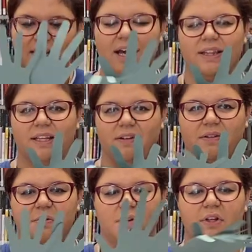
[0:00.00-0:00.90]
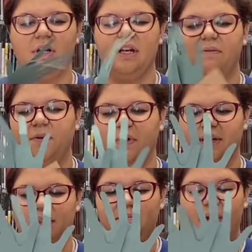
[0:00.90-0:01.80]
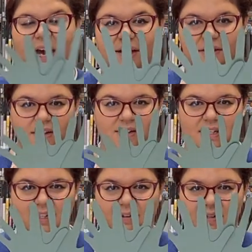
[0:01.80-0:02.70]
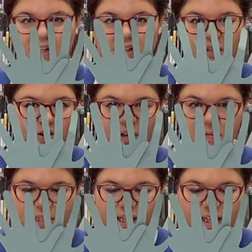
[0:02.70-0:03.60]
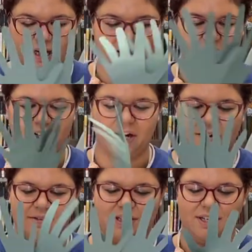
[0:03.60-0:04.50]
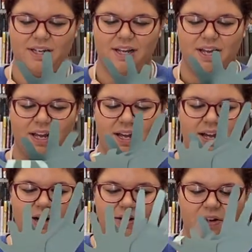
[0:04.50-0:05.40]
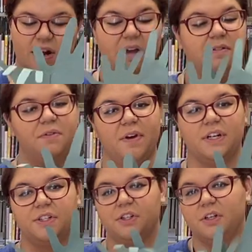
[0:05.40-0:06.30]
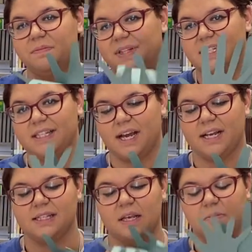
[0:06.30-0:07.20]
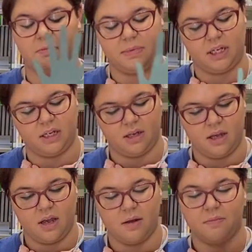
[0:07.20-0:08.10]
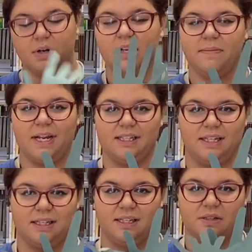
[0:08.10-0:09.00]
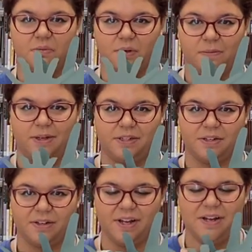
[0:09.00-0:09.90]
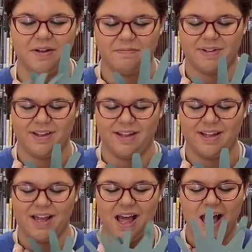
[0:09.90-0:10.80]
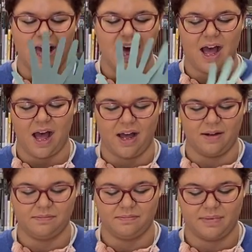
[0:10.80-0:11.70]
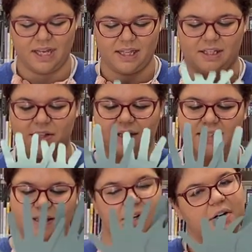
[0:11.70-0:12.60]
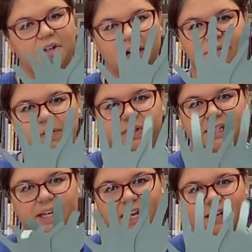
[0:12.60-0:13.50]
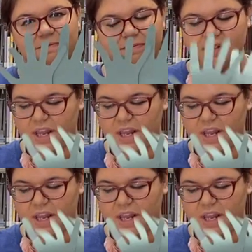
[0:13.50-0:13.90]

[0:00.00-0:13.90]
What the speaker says: Yeah, I think it looks really good. If we look at the back, you can see it looks like a turnip sticking out of the ground. If you found a turnip this size, it would be pretty amazing. This is a really big turnip. But yeah, so this is our craft for today.